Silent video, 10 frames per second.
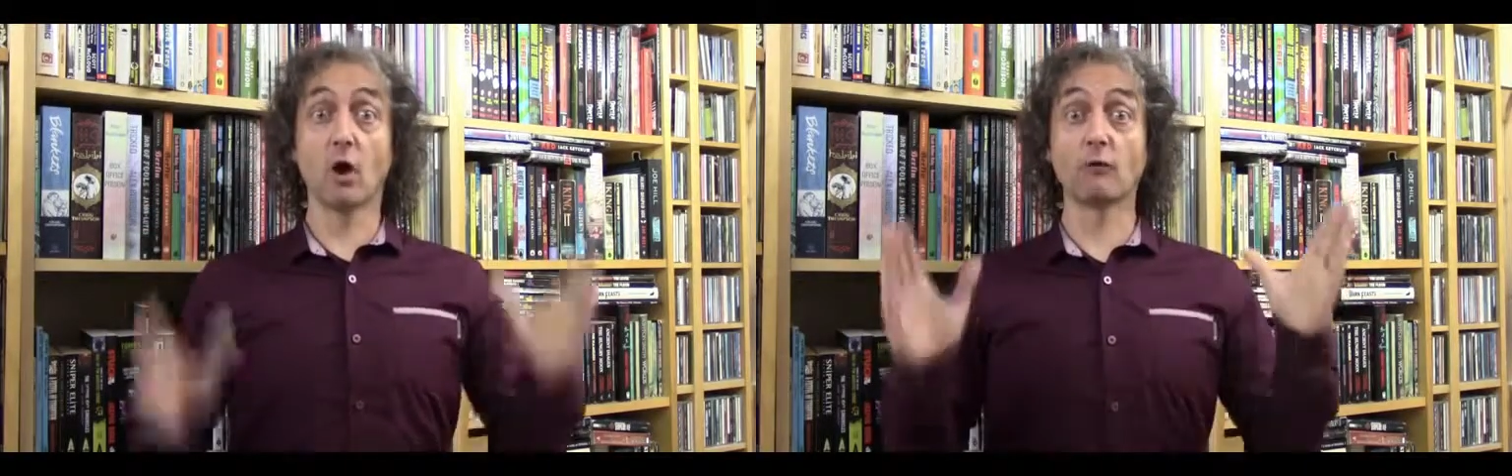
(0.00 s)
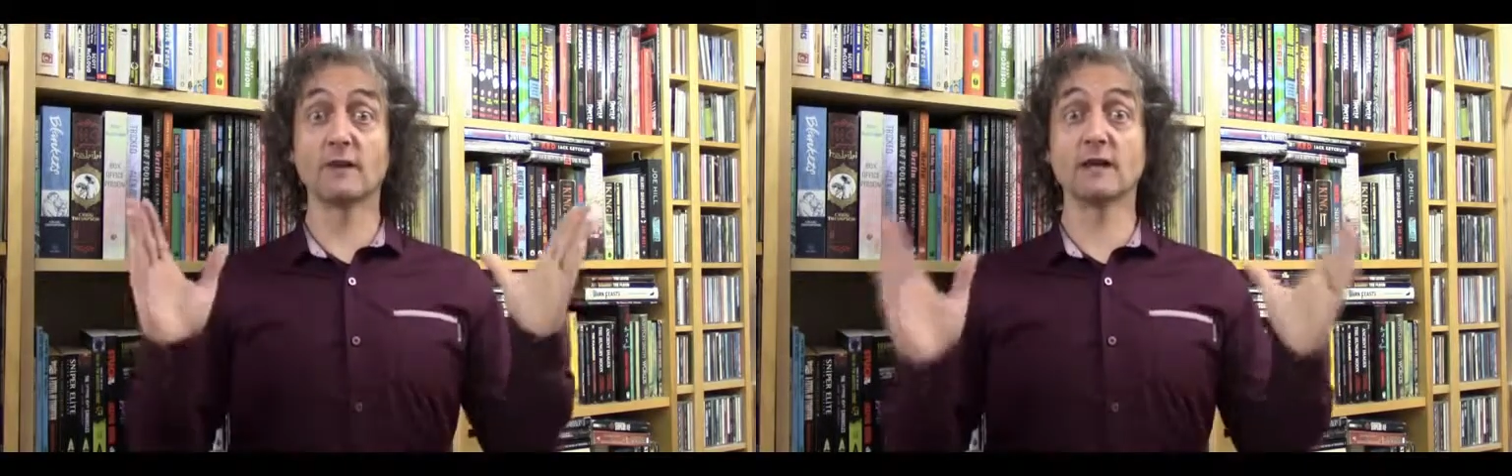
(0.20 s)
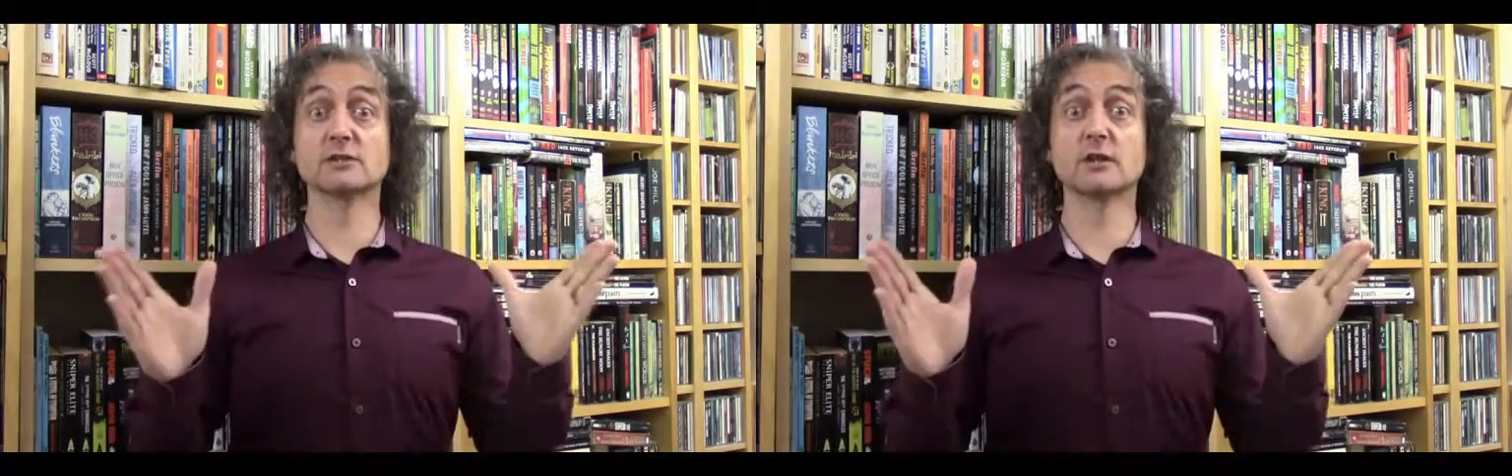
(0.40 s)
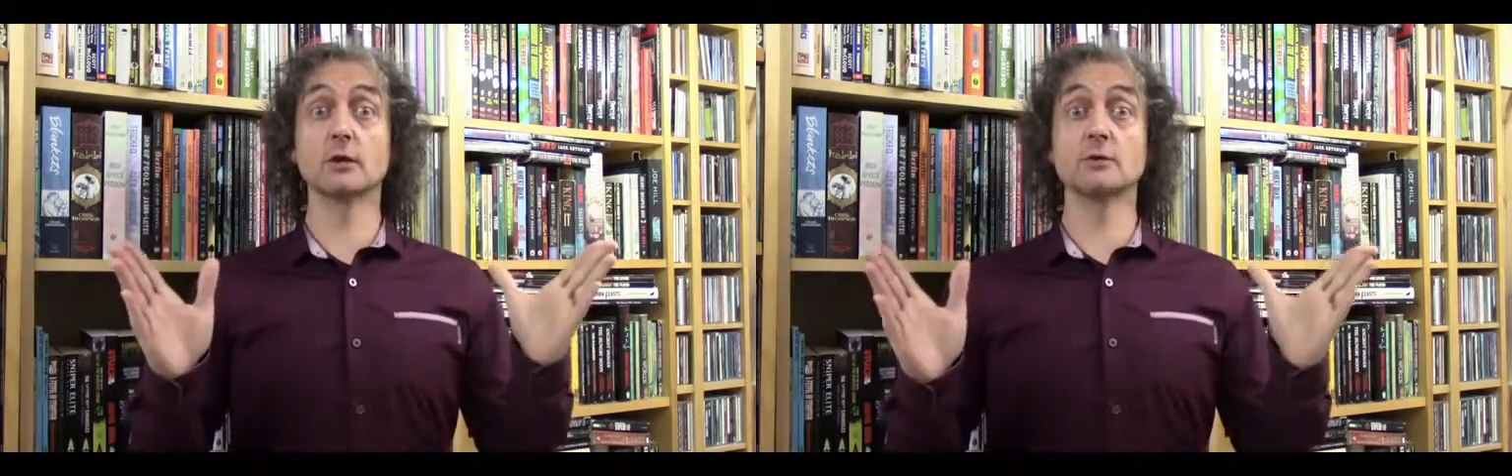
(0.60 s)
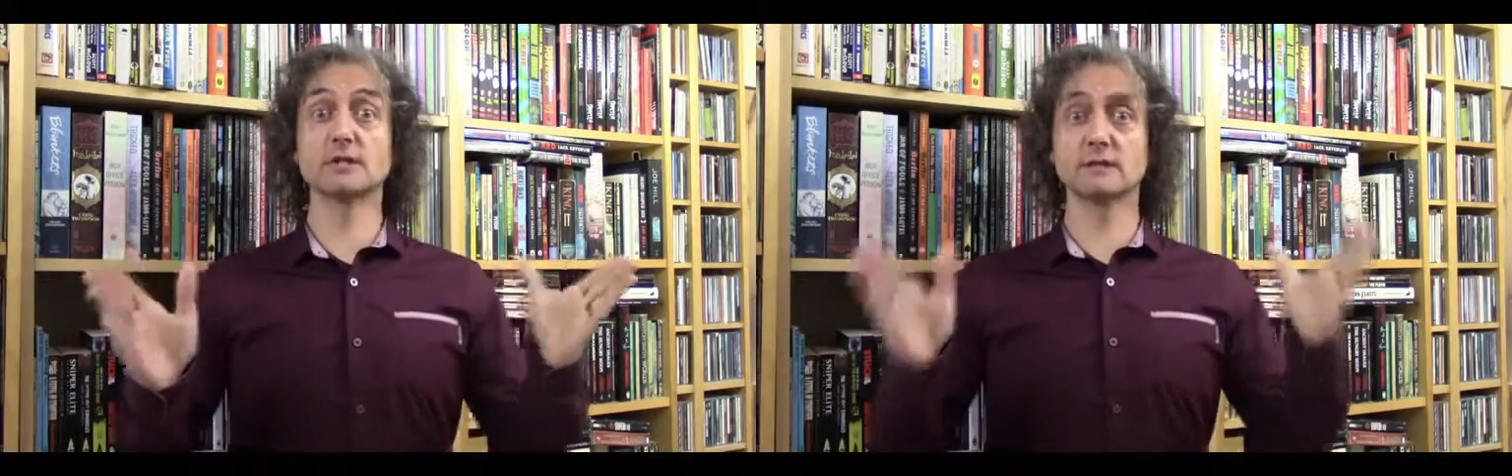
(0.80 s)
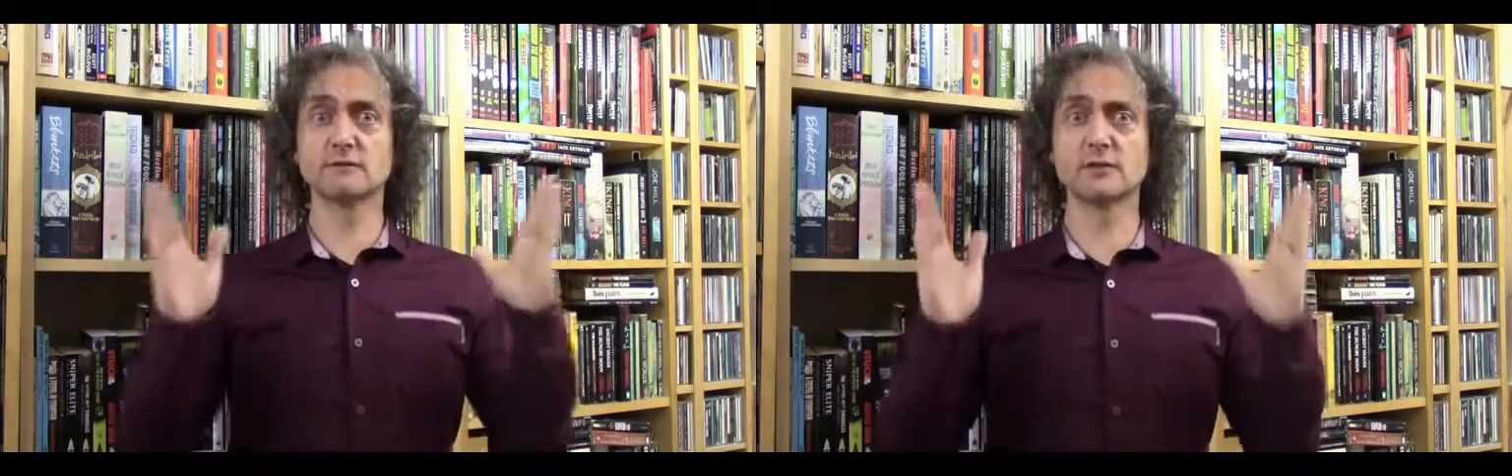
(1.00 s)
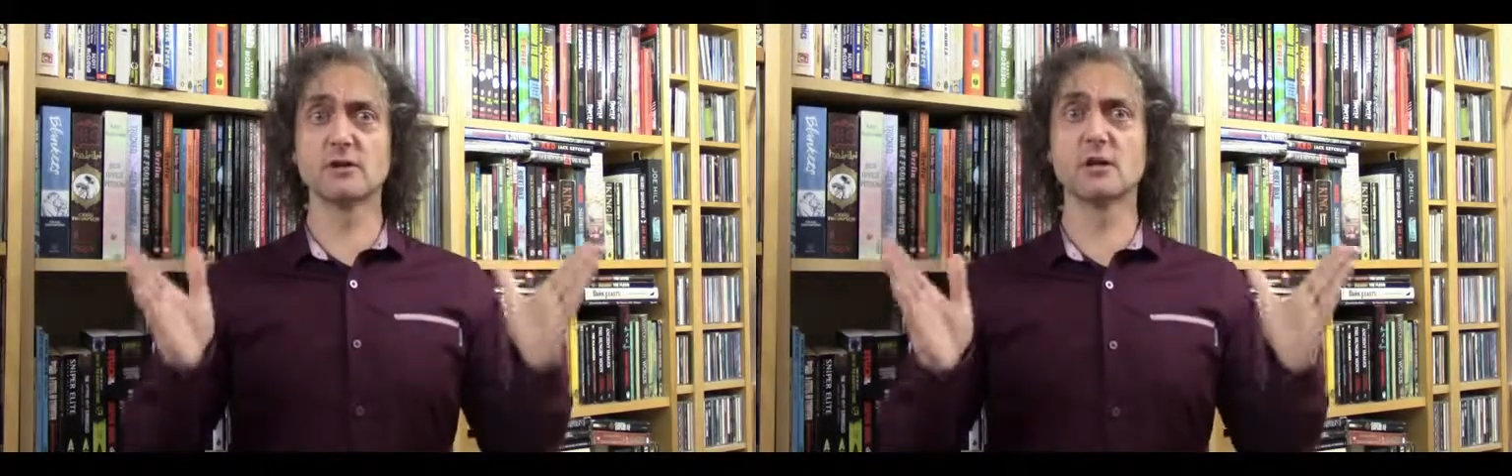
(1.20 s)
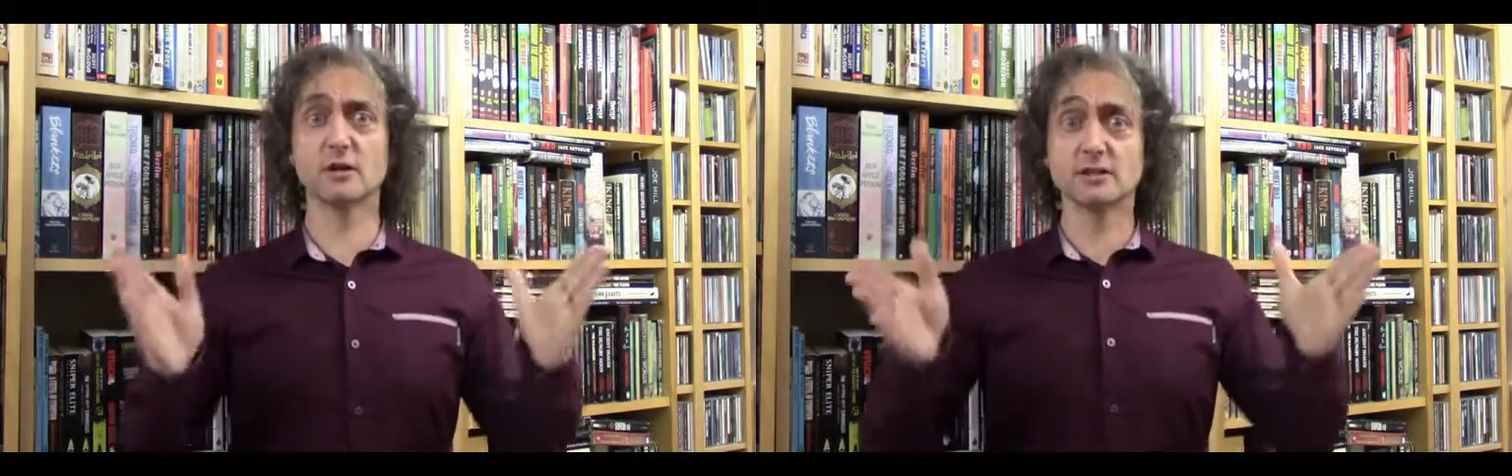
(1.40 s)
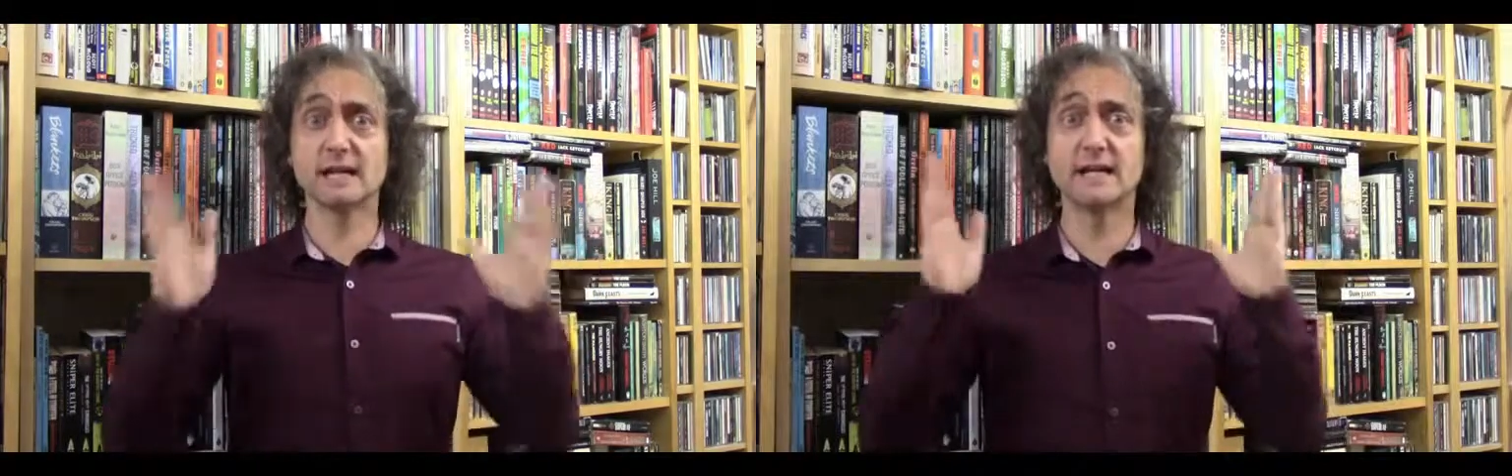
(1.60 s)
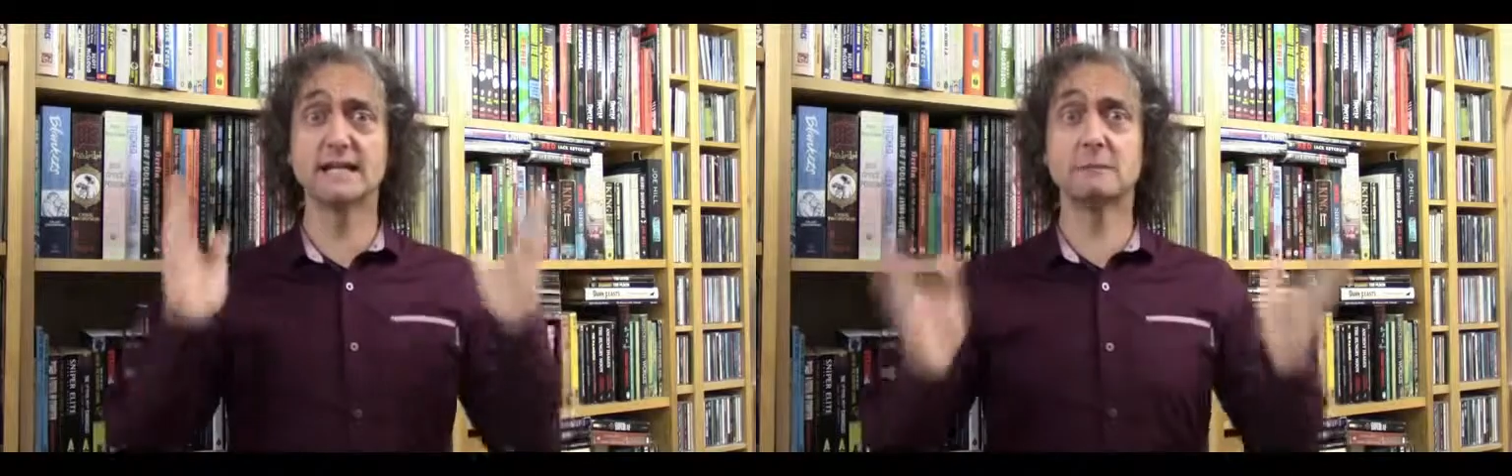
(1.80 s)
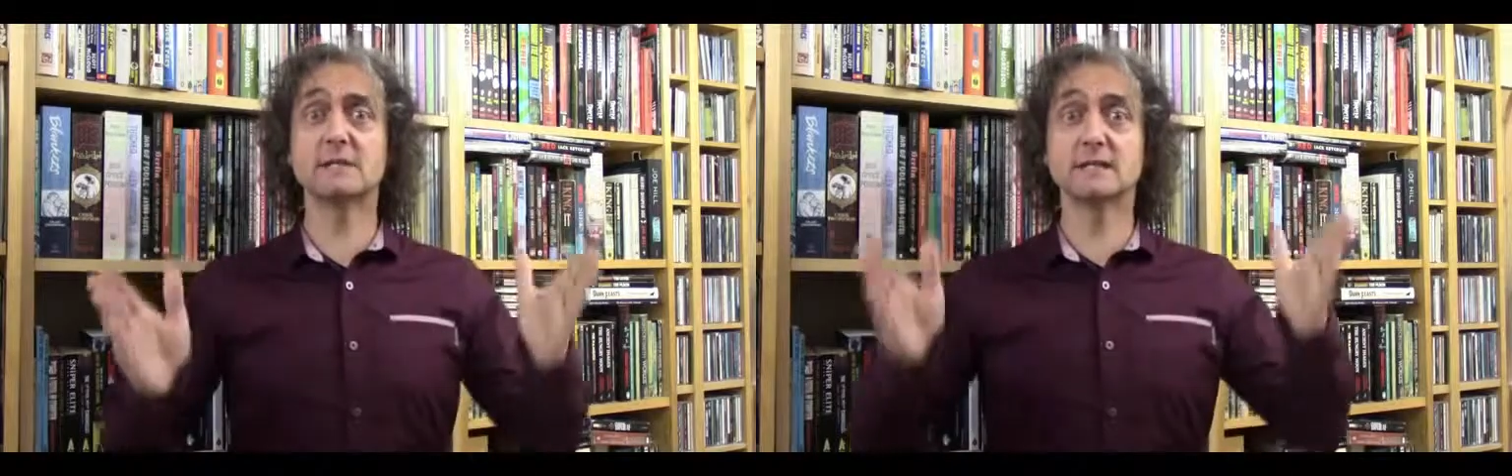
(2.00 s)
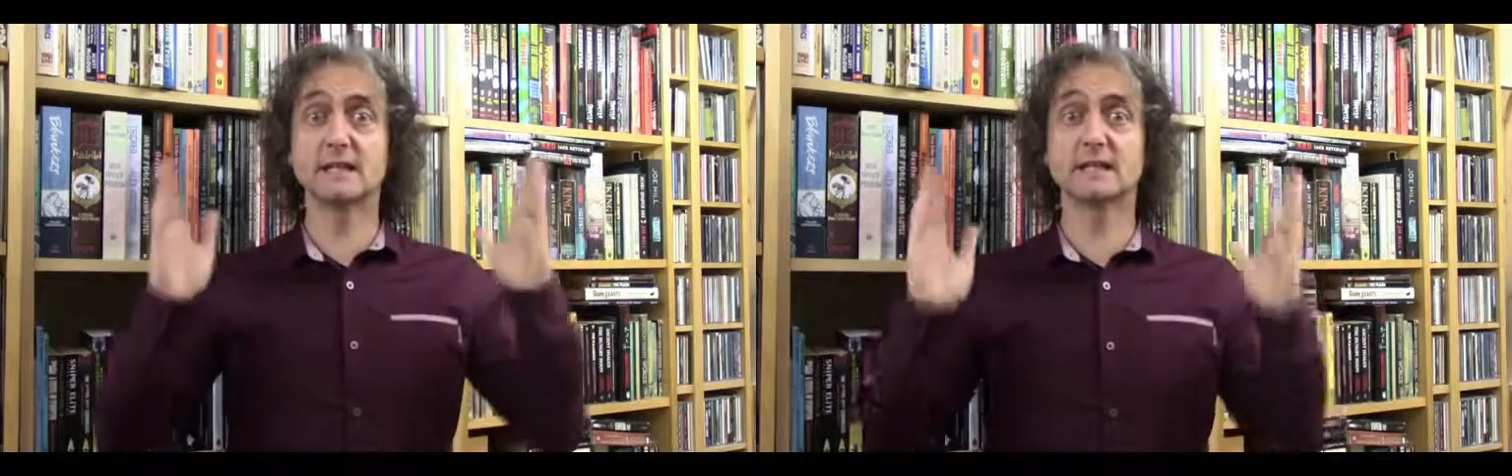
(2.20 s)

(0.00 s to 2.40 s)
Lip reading: of the exclusive deluxe limited